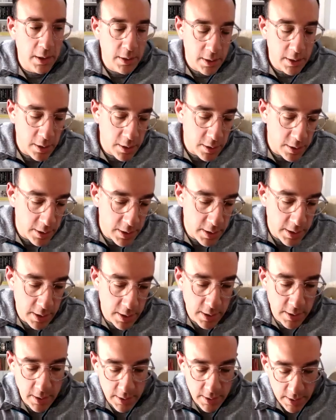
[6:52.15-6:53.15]
no, it,
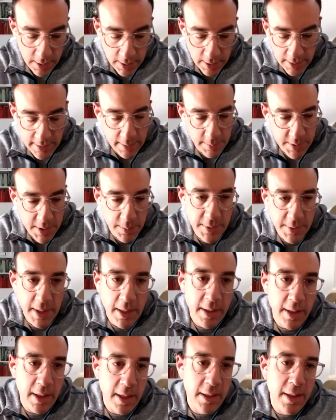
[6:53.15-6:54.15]
it, does a lot of times come down
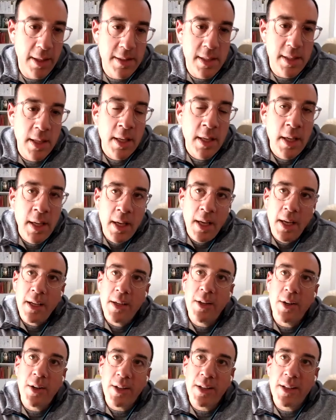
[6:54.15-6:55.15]
to that, and that's, you
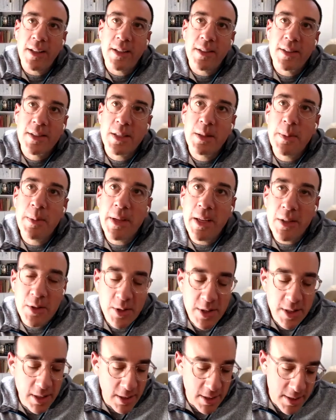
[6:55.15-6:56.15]
know, it, it's going to be
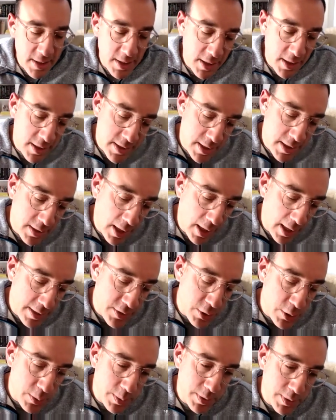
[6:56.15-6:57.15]
interesting to see because I, I,
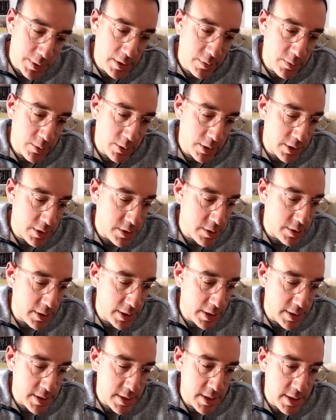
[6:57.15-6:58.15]
do believe one of the
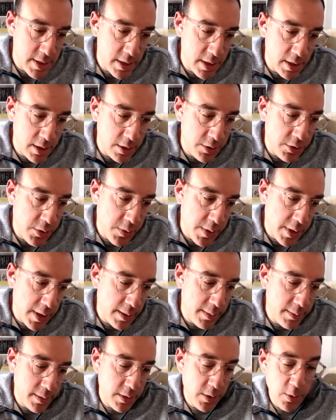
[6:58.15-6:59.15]
trends, and you
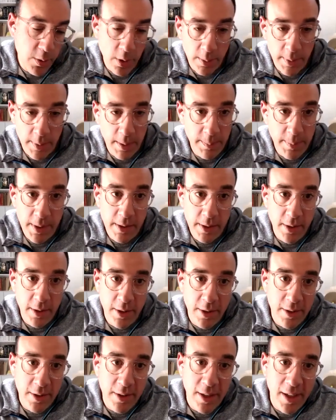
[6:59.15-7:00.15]
a, you all may be
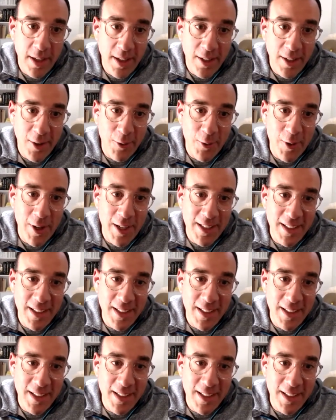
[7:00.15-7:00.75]
there uh, already